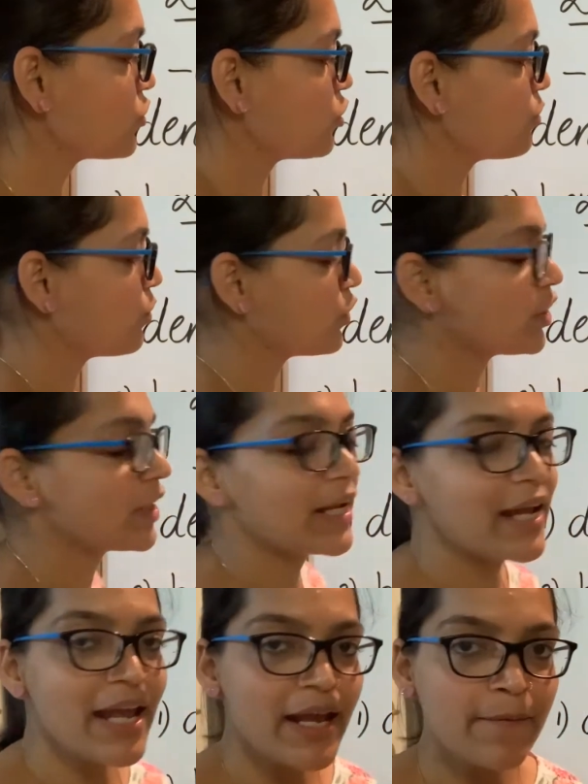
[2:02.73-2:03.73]
you put
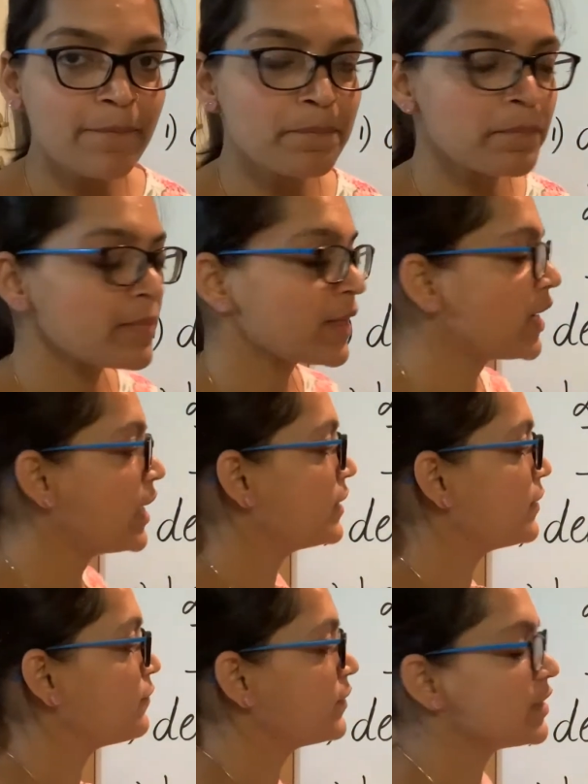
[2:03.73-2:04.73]
A, and
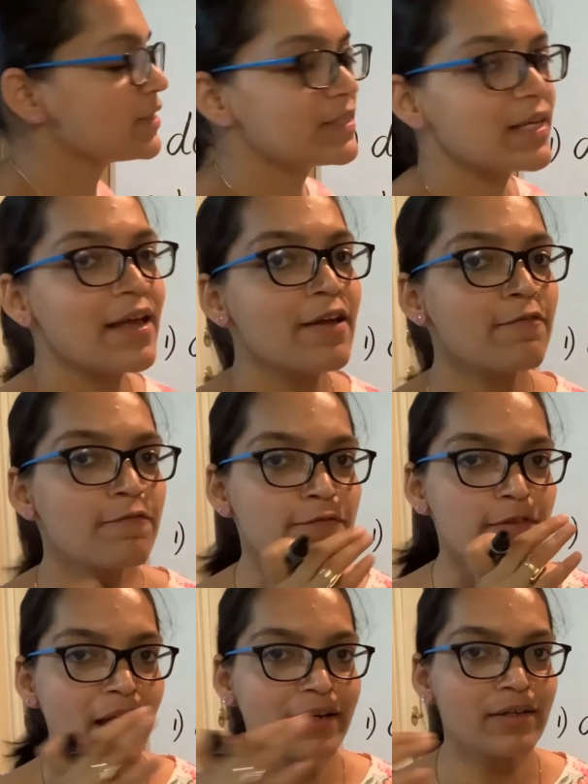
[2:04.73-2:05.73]
if it is
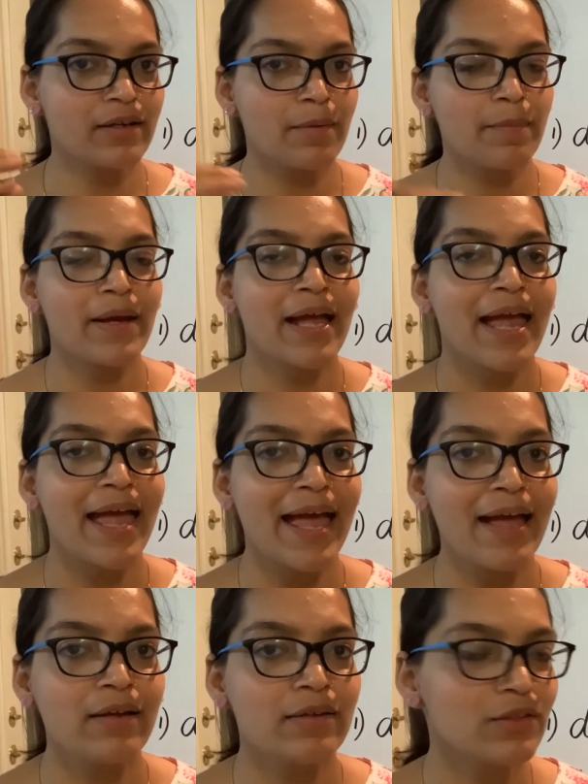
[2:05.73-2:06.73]
flattened up,
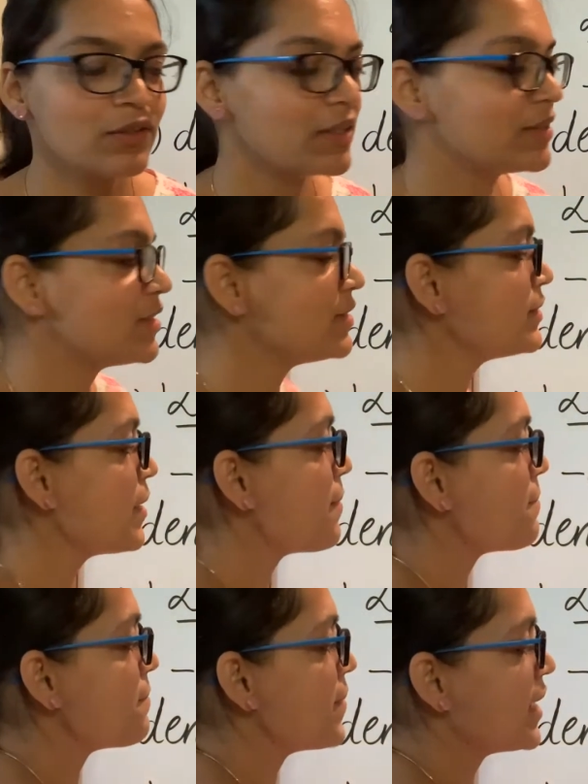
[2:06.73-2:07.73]
E, this is
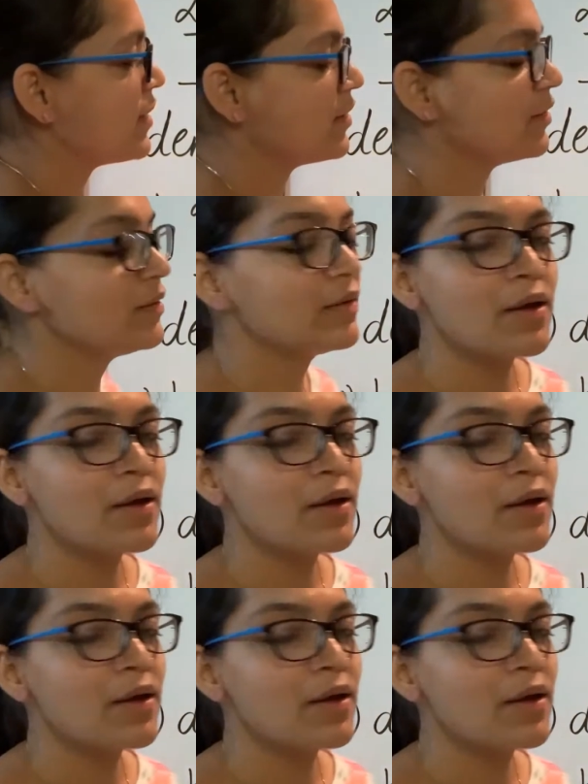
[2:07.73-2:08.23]
men.